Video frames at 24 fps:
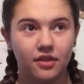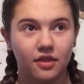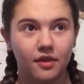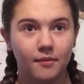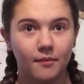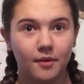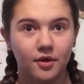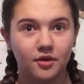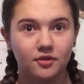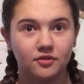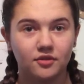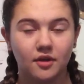the
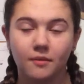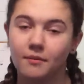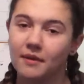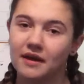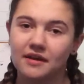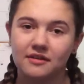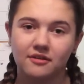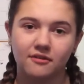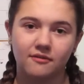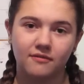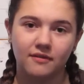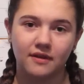most
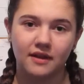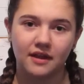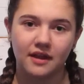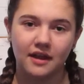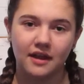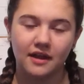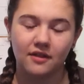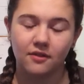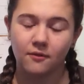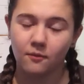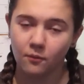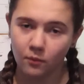amazing thing
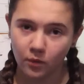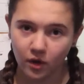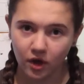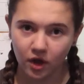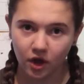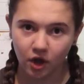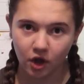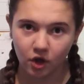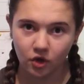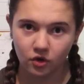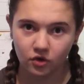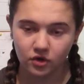in the
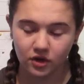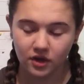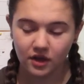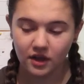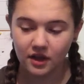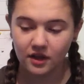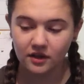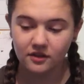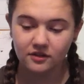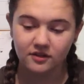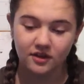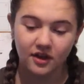world,
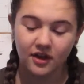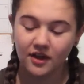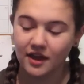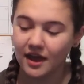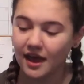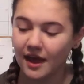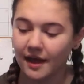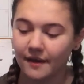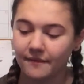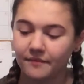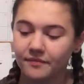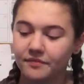so
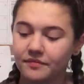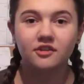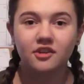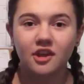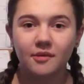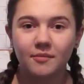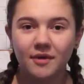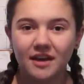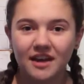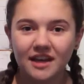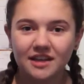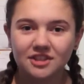yeah. So
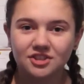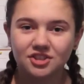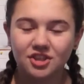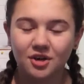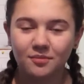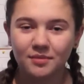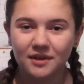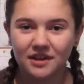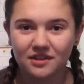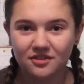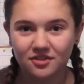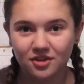my next
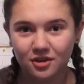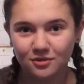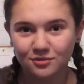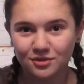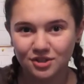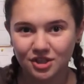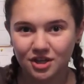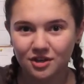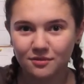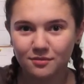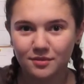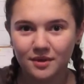shop is
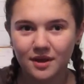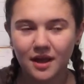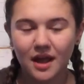Topshop.